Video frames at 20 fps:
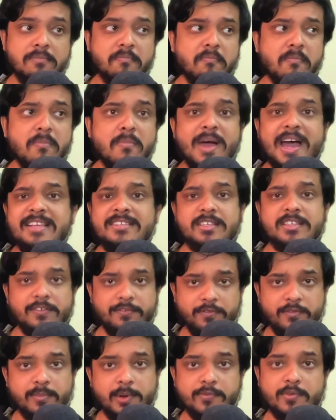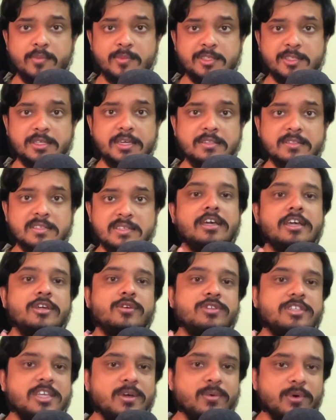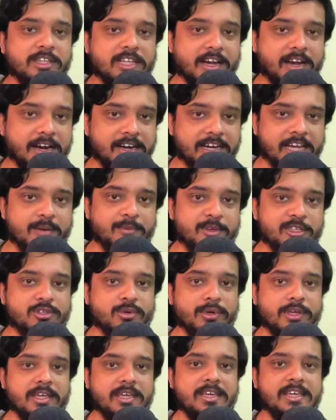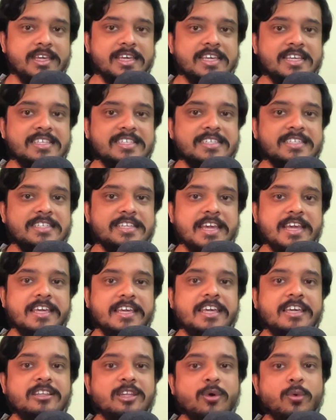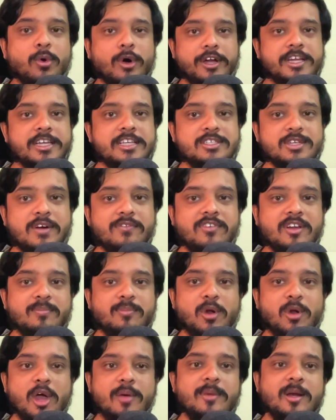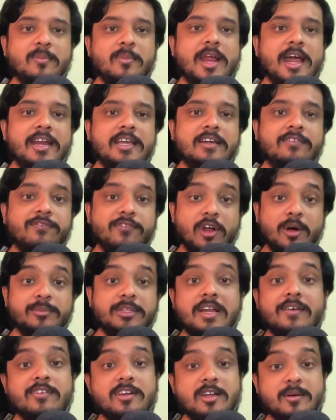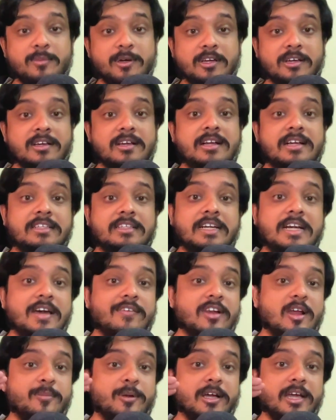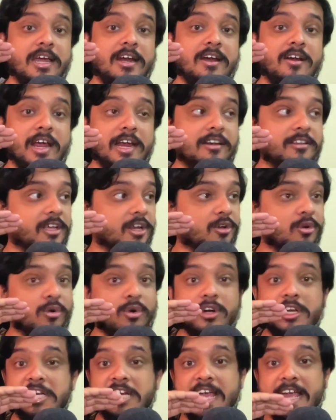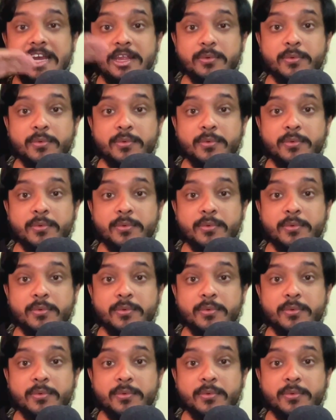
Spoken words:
massive performance gains. You see, what the runtime is doing is taking the worries of deployment planning from the developer. The developer can write their code in any